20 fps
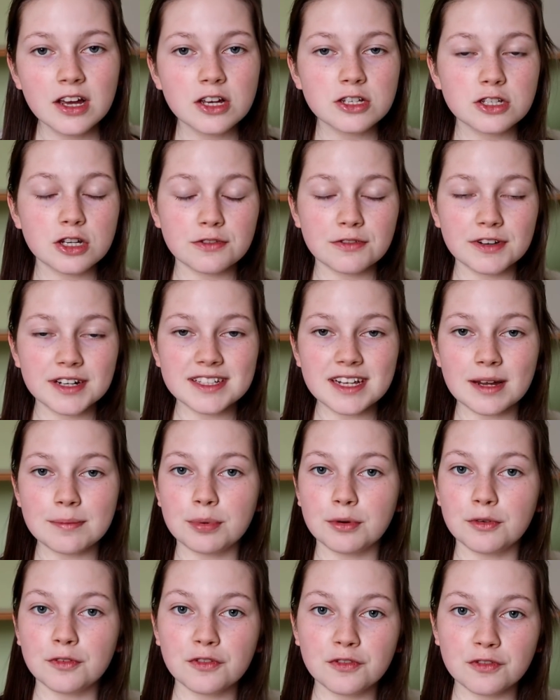So for
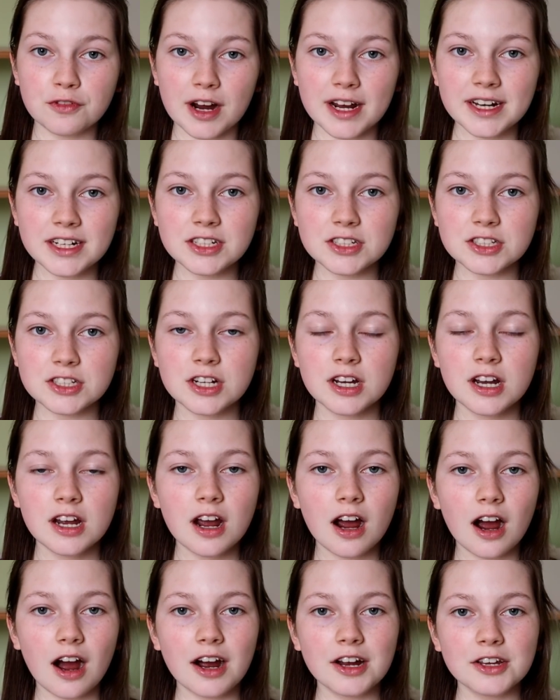example, French,
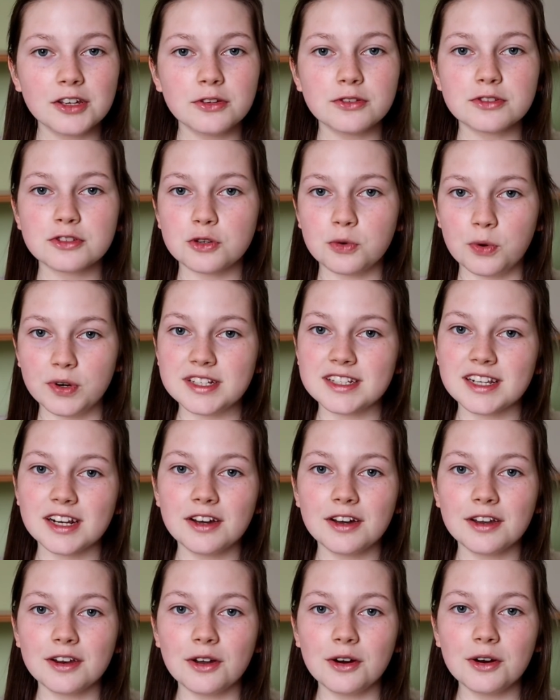I used
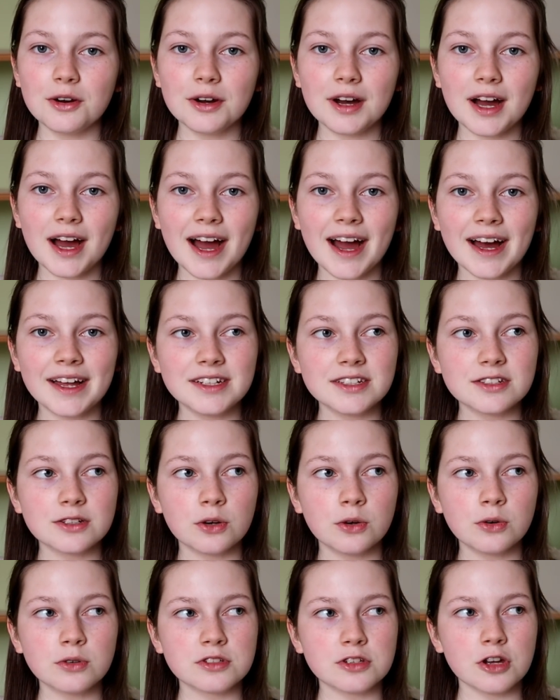Quizlet a lot and
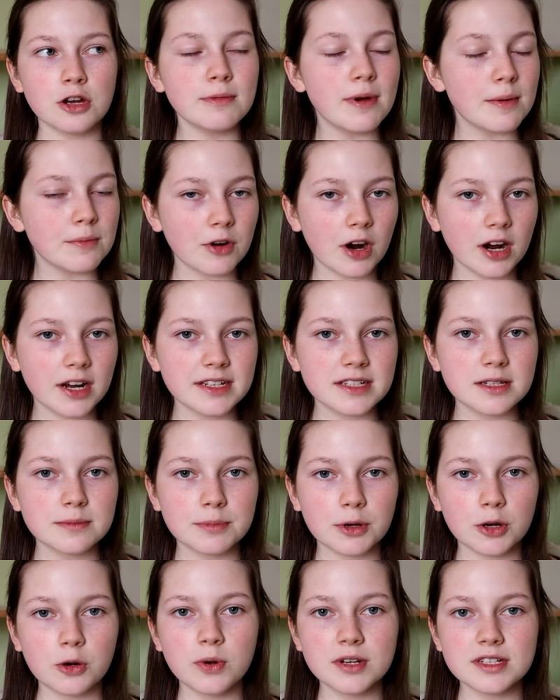also Memrise,
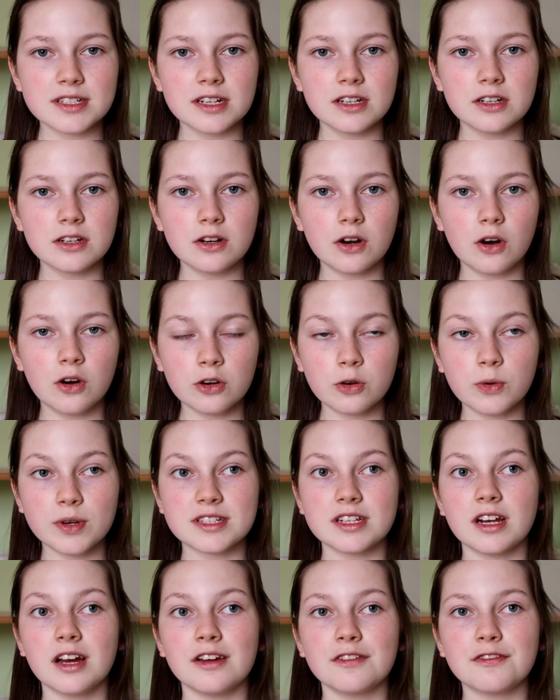but on
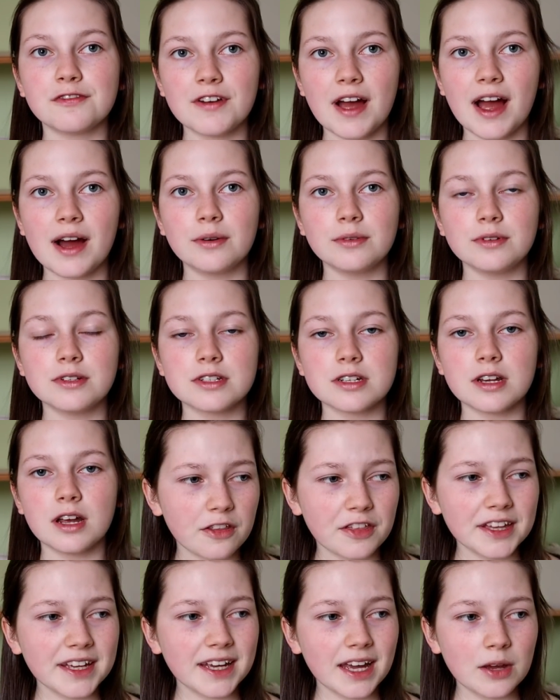Quizlet I found, I
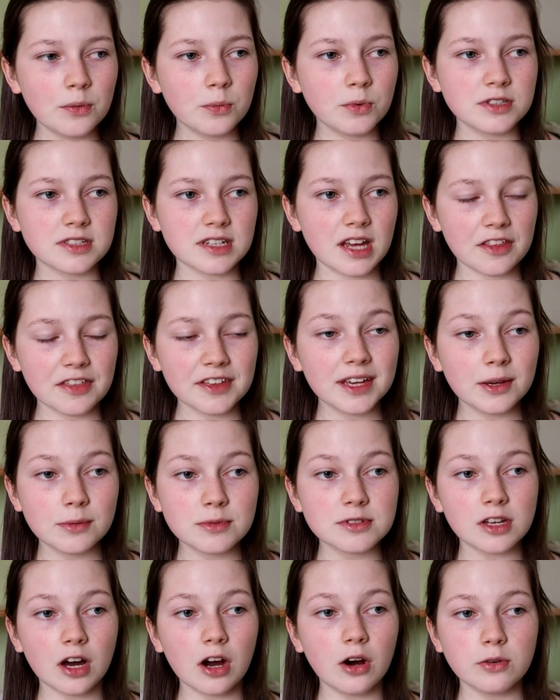think it was
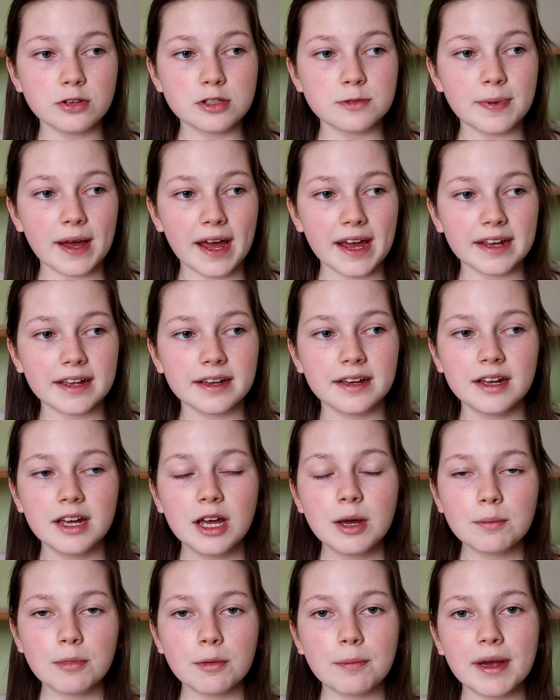the whole spec,
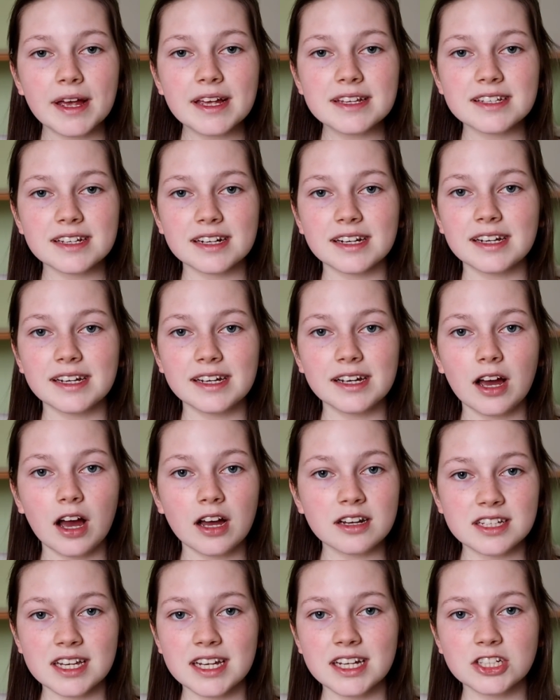but basically
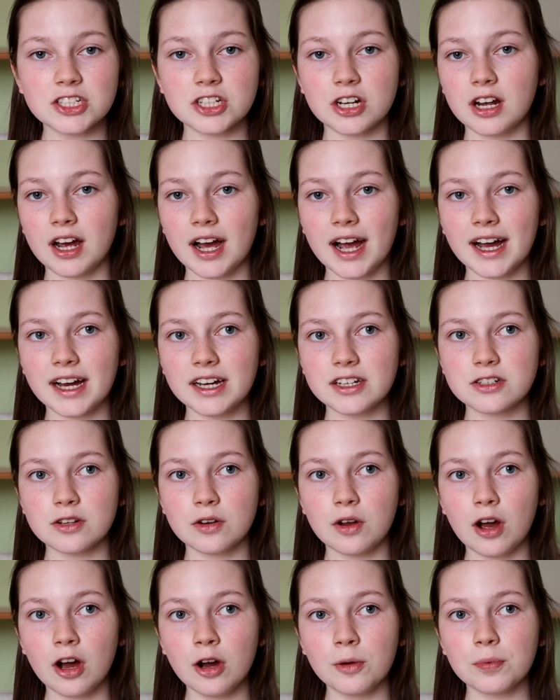a teacher had
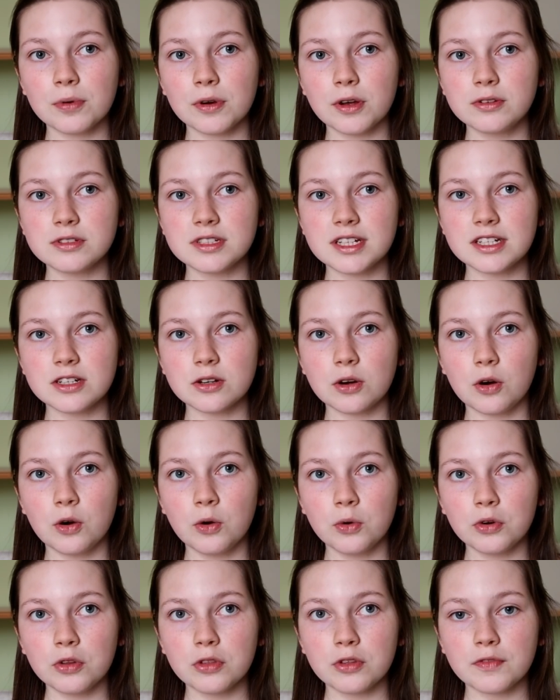uploaded
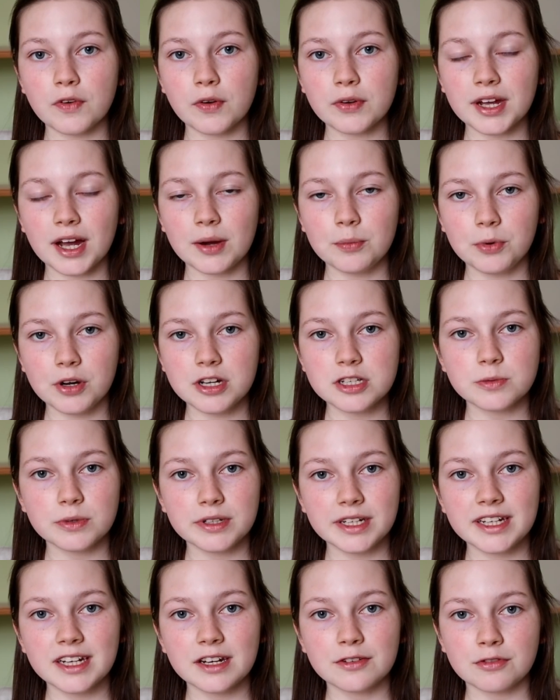all of the vocab words we
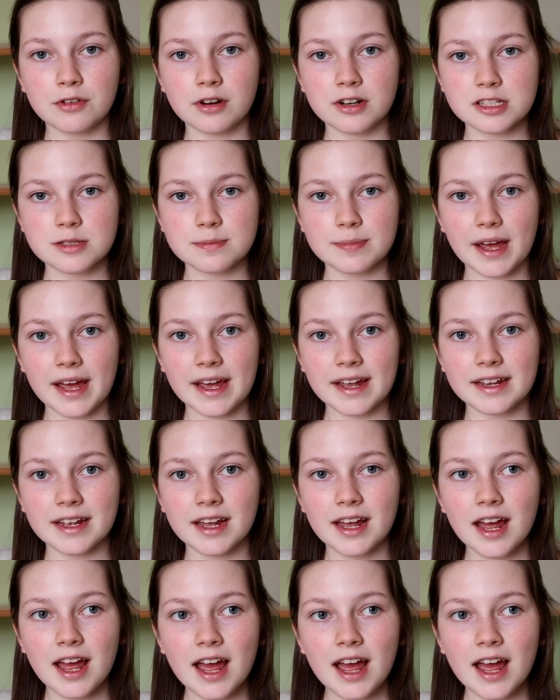needed for our spec,